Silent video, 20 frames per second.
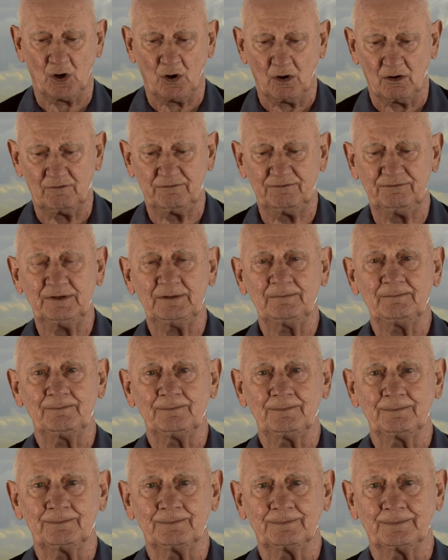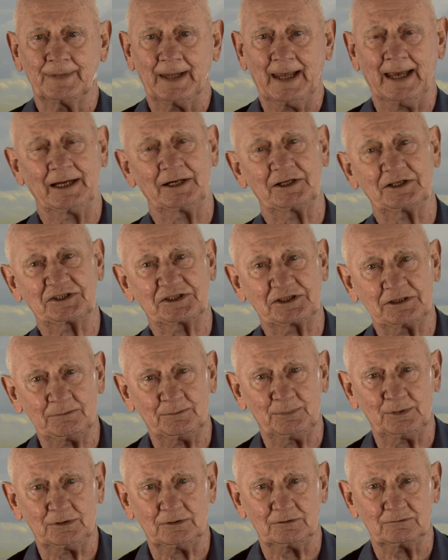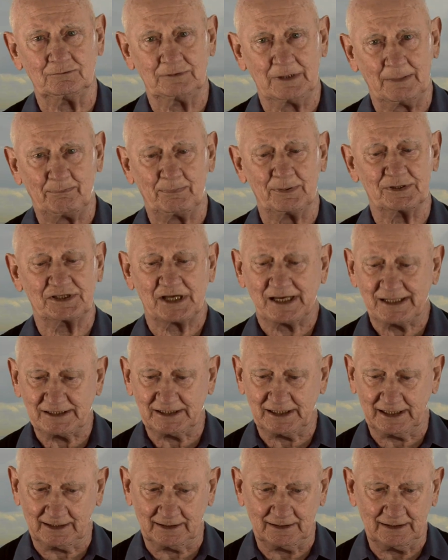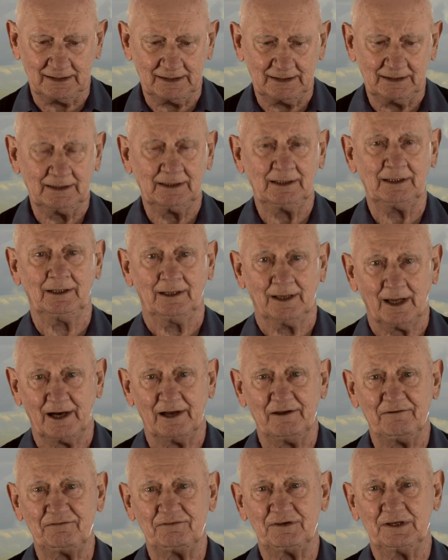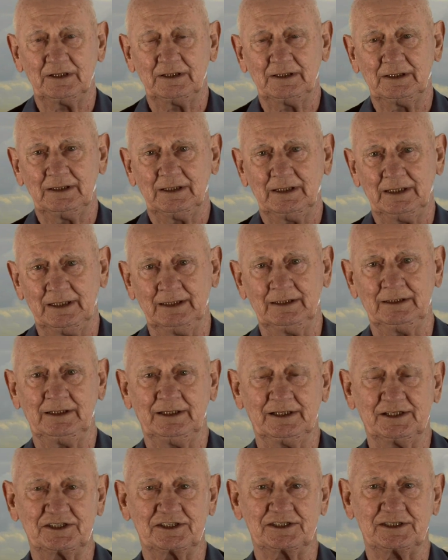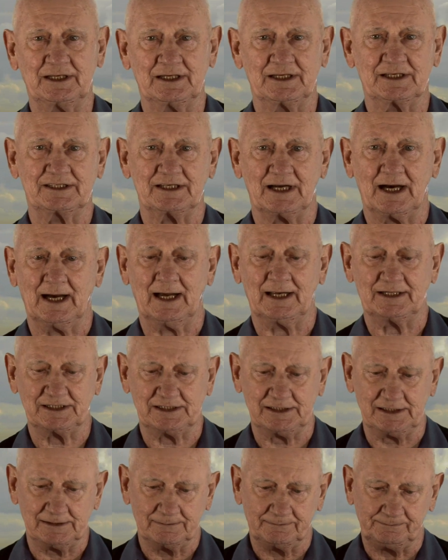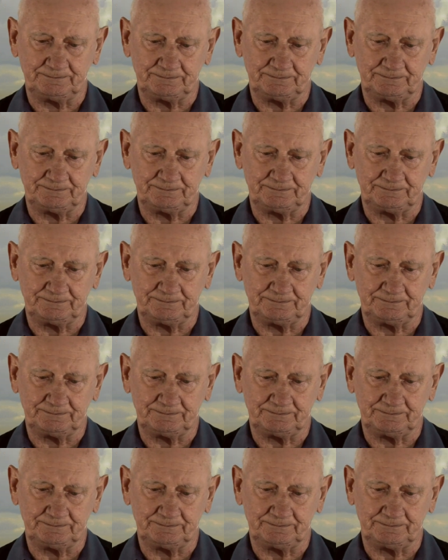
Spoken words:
of and a symbol representing life in its entirety.